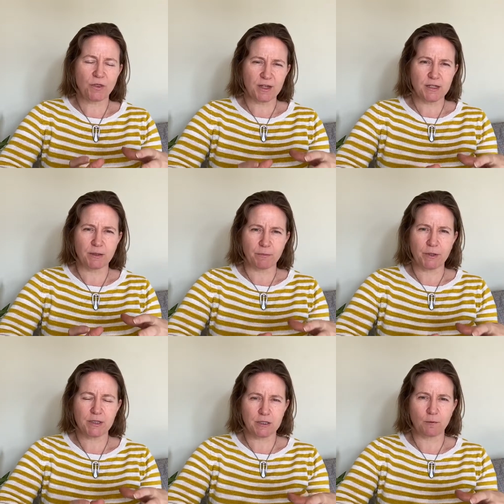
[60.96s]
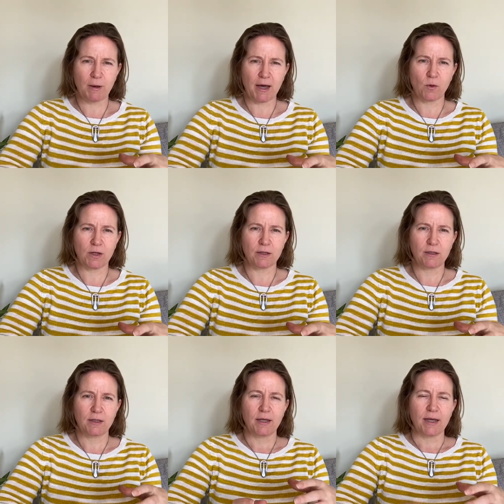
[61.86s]
authentic personal power
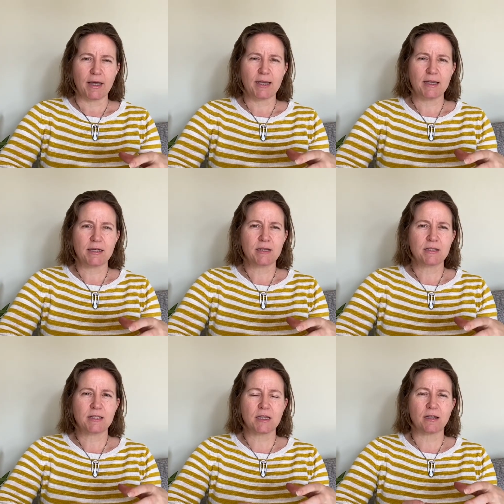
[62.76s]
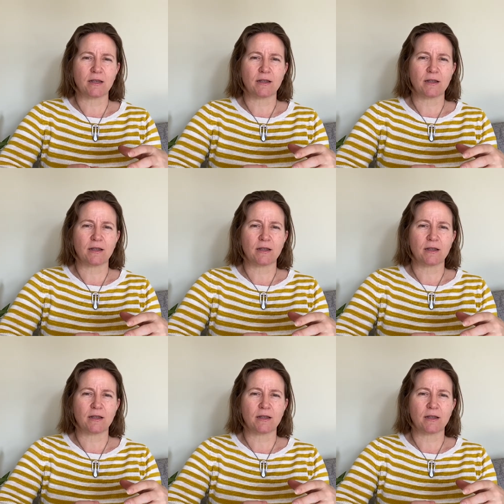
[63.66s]
is